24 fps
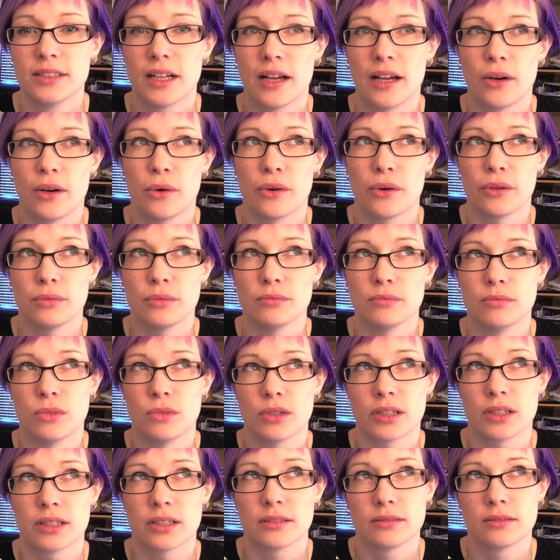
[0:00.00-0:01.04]
or
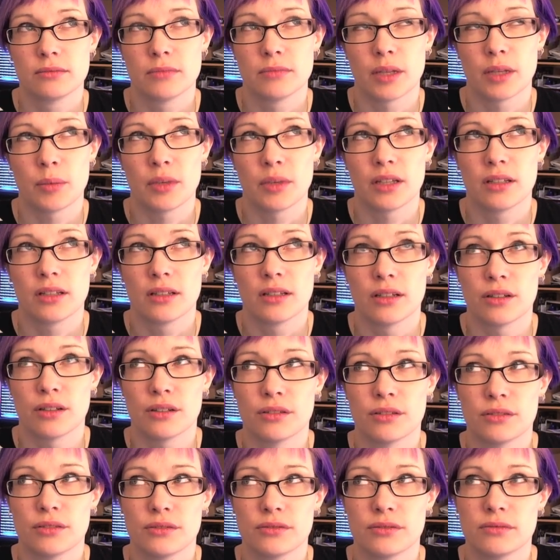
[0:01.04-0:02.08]
more maybe a
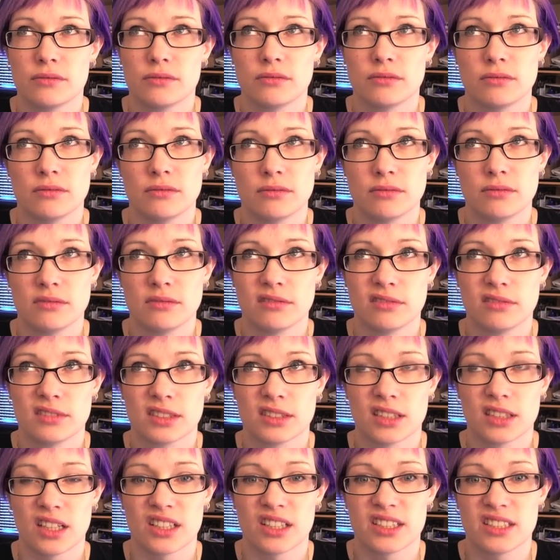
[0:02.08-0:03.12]

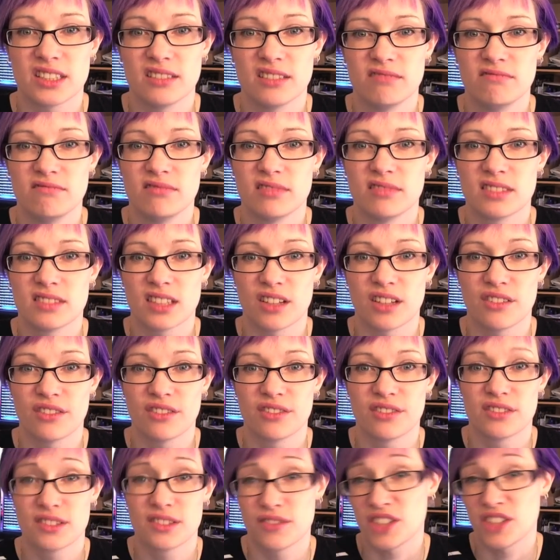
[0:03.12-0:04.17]

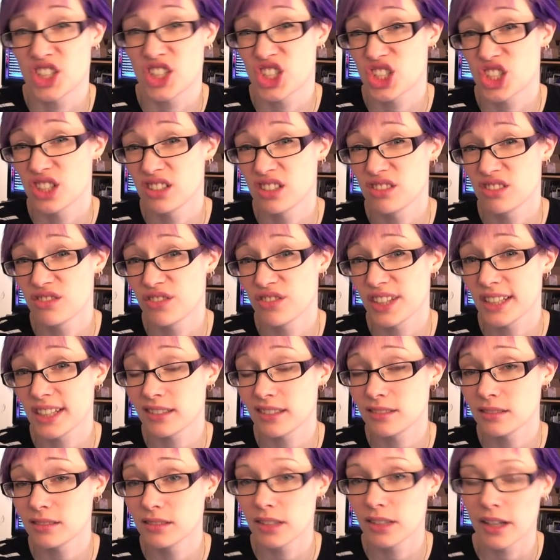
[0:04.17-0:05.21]
science fiction feel.